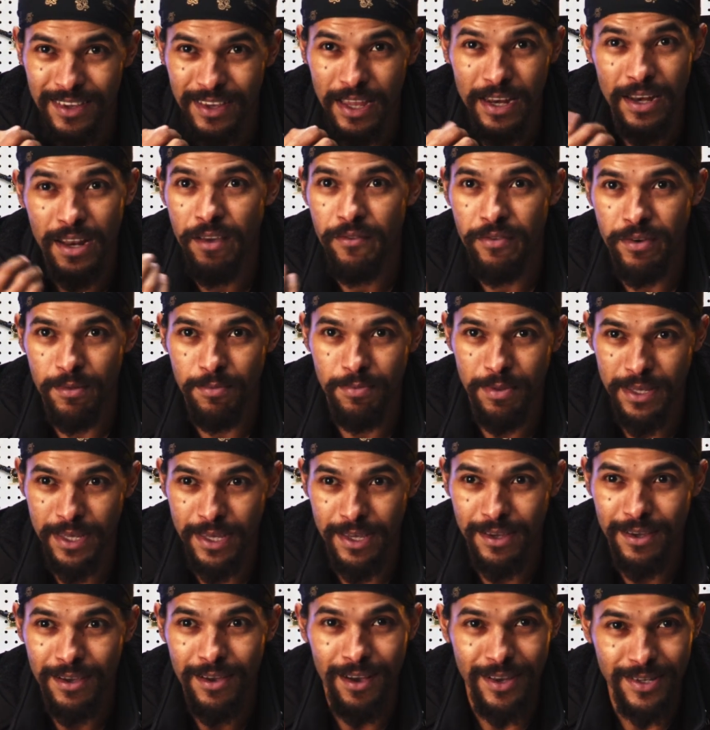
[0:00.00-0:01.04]

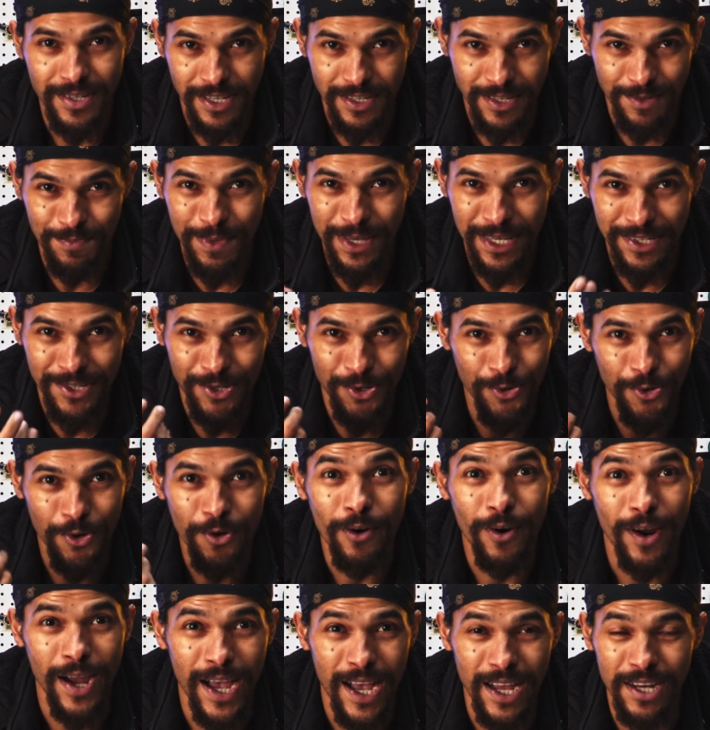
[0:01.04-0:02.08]
inevitably causes me to
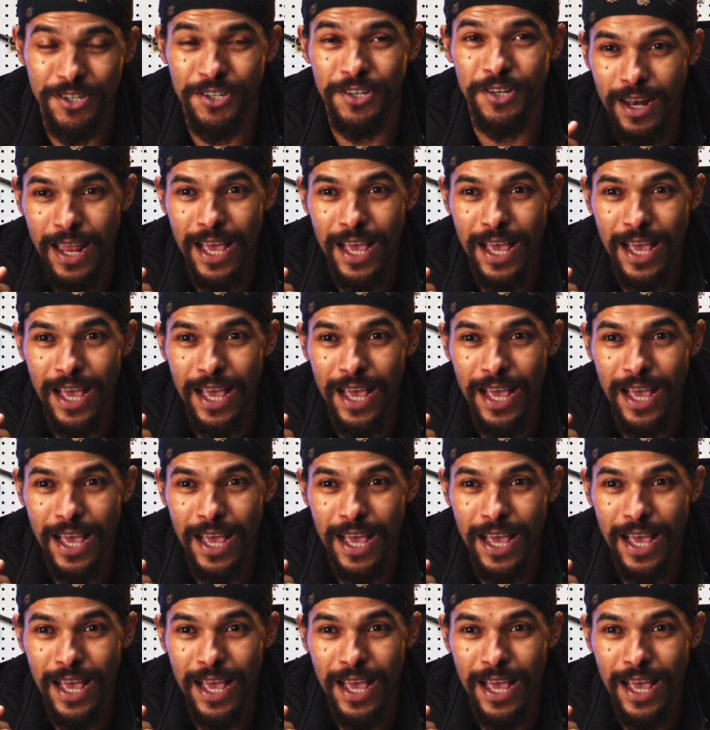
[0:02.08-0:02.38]
crash.